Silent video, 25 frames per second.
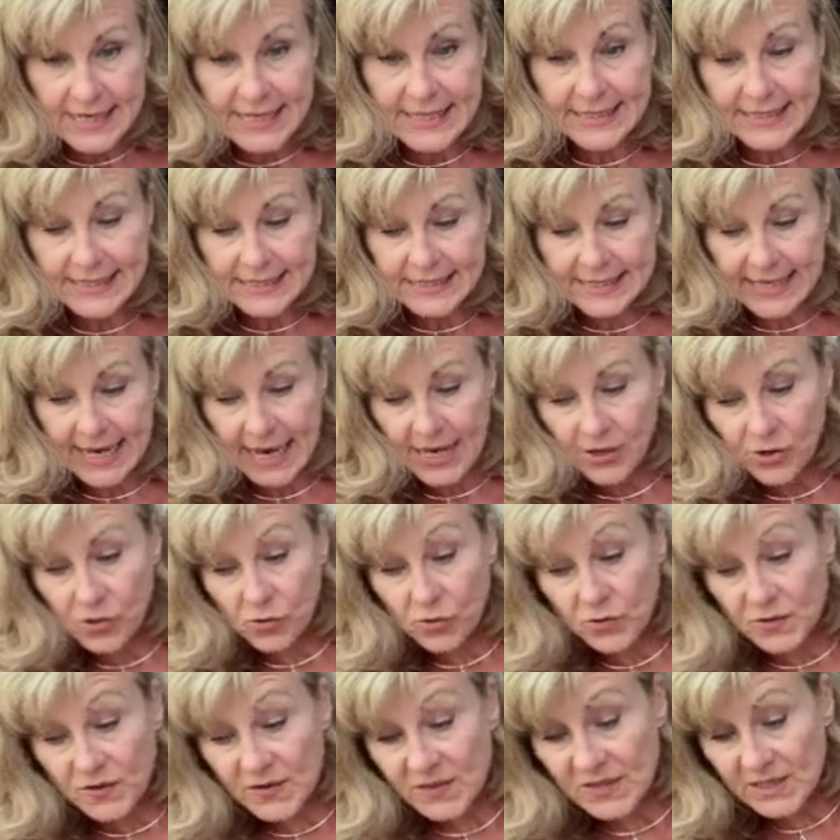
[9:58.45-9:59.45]
is to get
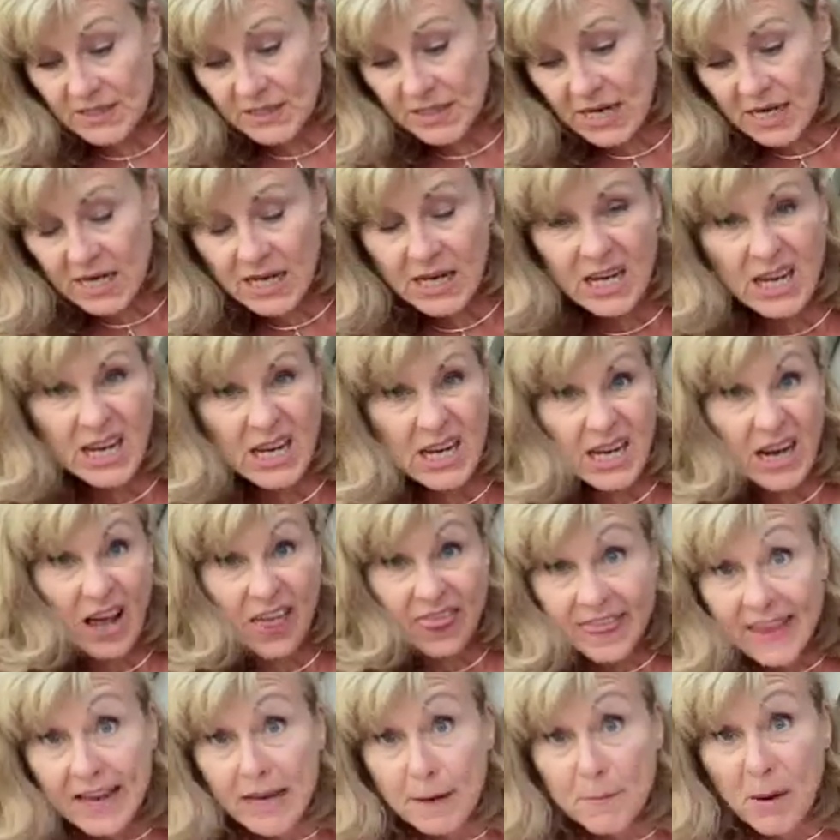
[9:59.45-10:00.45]
your stick. And I
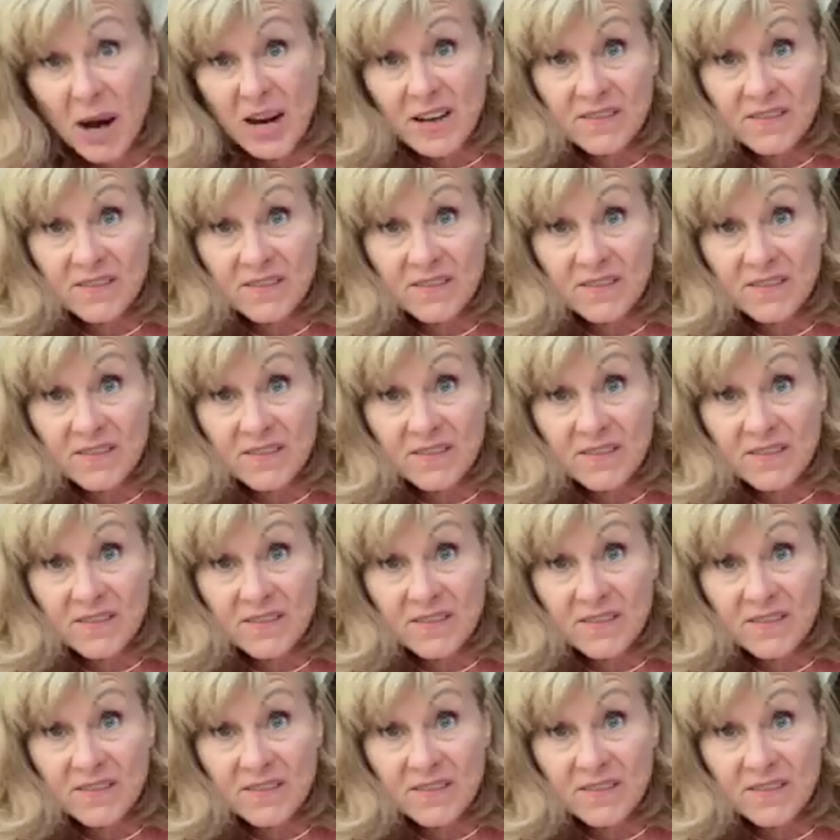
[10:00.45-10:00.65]
think mine